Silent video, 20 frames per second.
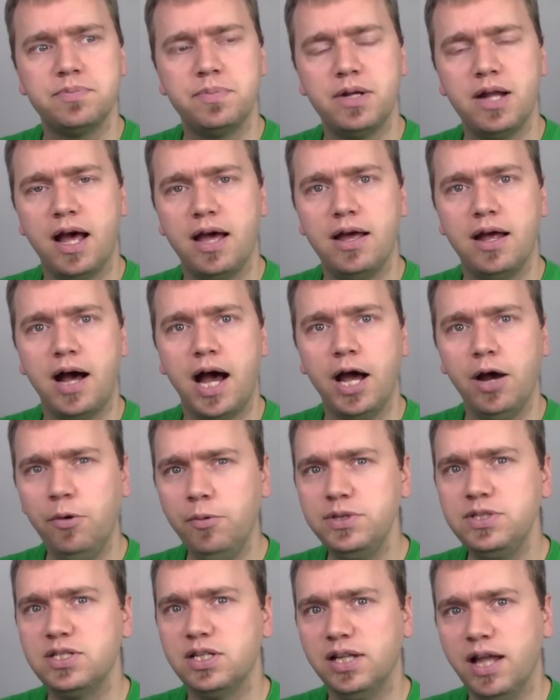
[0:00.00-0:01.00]
but I
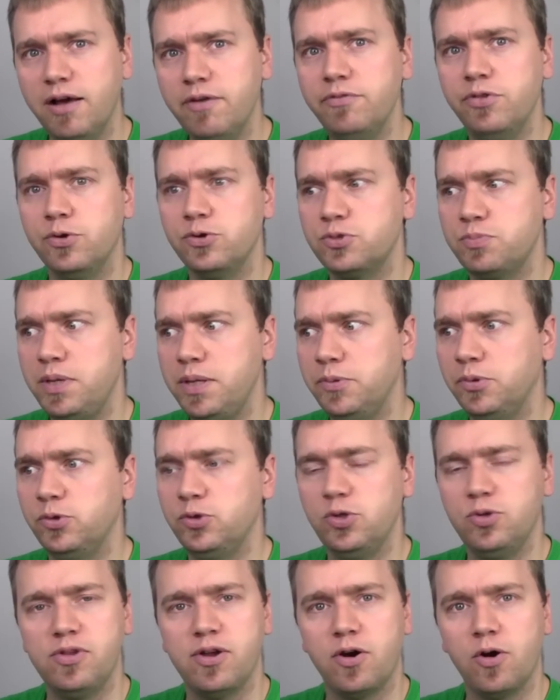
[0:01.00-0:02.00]
always love those people who
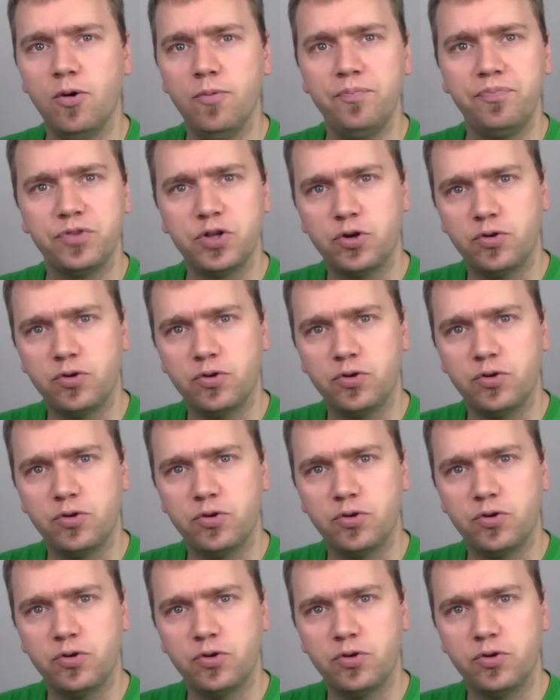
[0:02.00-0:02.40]
do their own